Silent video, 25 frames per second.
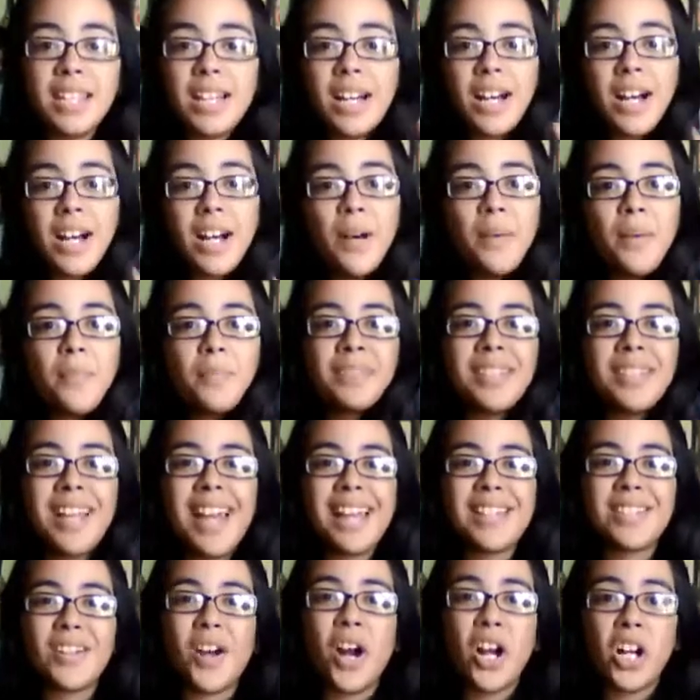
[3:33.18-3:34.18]

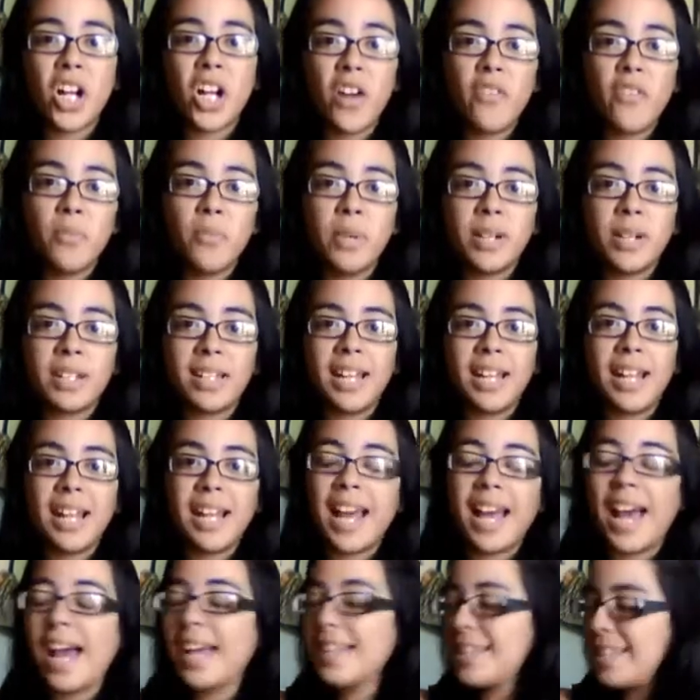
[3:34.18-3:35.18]
last hardcover book that I
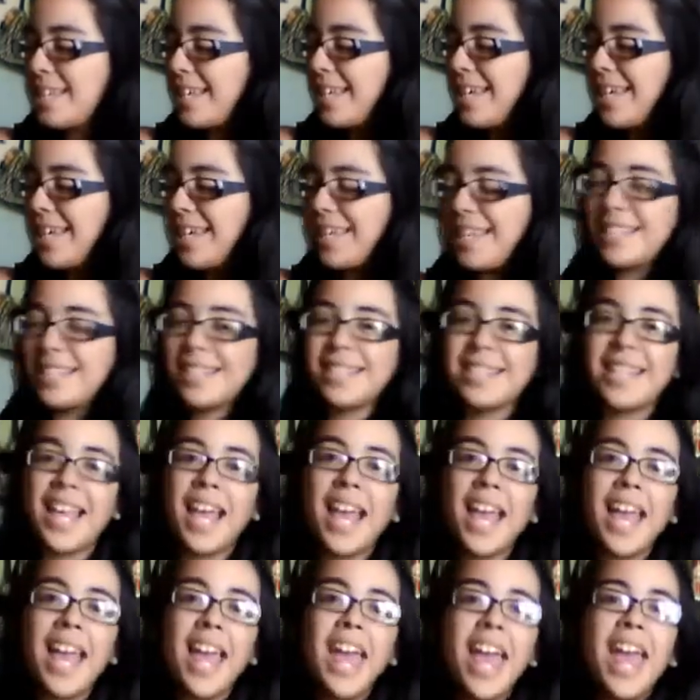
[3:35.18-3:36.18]
got is
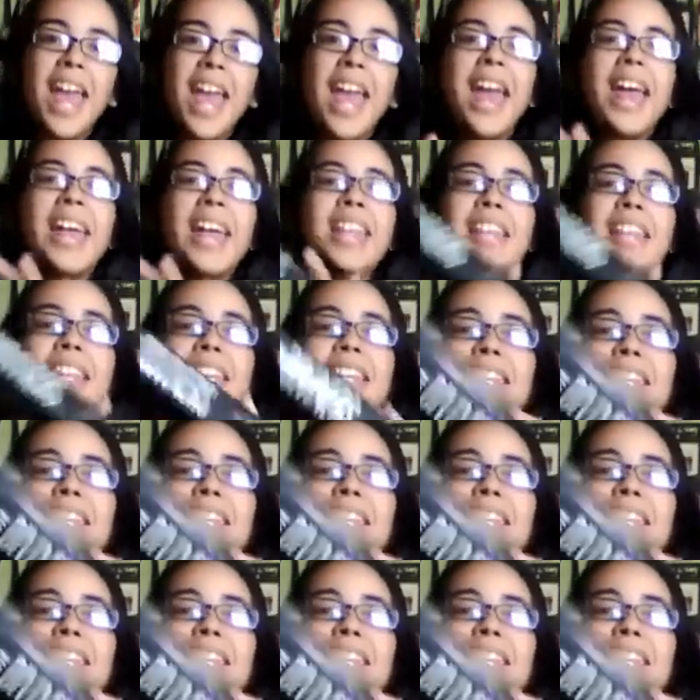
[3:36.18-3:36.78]
The